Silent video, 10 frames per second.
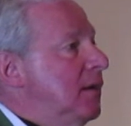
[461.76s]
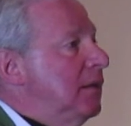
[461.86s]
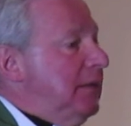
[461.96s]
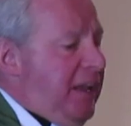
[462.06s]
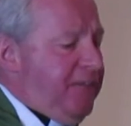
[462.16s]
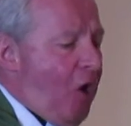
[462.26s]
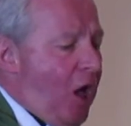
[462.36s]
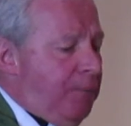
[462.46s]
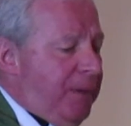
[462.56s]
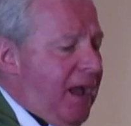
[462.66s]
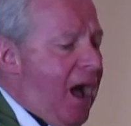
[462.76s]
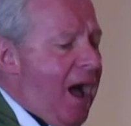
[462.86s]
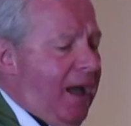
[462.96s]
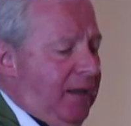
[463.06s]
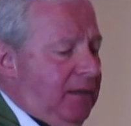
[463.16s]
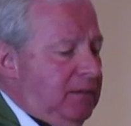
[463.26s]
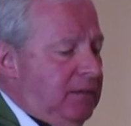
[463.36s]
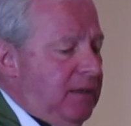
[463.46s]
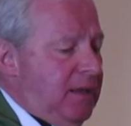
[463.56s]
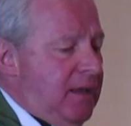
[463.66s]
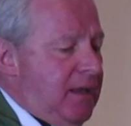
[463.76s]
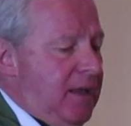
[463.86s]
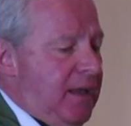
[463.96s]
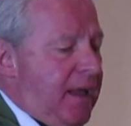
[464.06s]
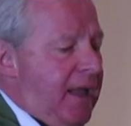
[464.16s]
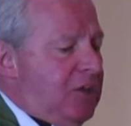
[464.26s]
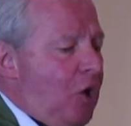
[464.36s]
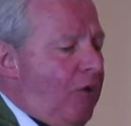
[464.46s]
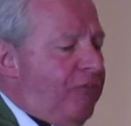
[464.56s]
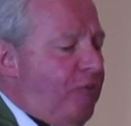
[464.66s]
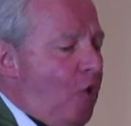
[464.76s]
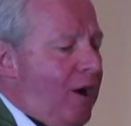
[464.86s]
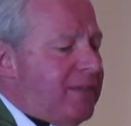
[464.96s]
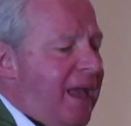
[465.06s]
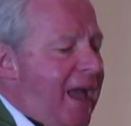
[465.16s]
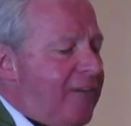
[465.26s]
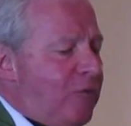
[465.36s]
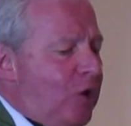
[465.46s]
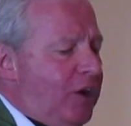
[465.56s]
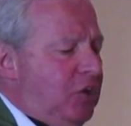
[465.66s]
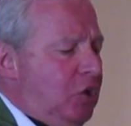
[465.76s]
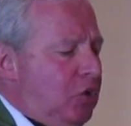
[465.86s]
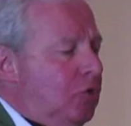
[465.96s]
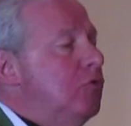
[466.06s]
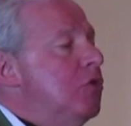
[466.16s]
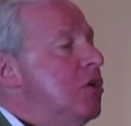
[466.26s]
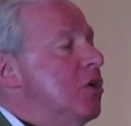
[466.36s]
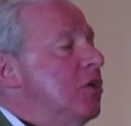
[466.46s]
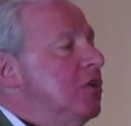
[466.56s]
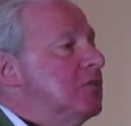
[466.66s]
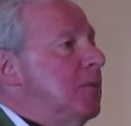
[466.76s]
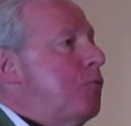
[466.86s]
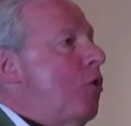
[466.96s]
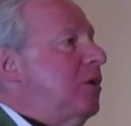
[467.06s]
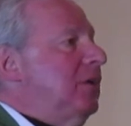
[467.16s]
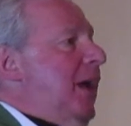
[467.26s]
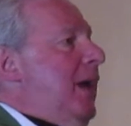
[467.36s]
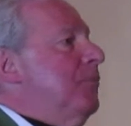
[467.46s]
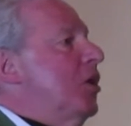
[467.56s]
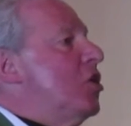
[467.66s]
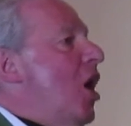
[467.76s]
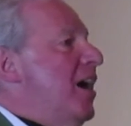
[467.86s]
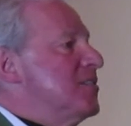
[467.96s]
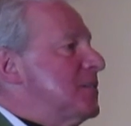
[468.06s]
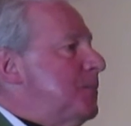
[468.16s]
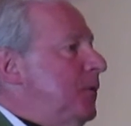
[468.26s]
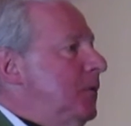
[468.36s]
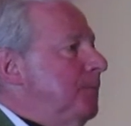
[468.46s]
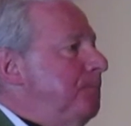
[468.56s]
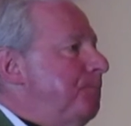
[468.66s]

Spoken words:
leave all behind, and go forth ever anew to proclaim the gospel.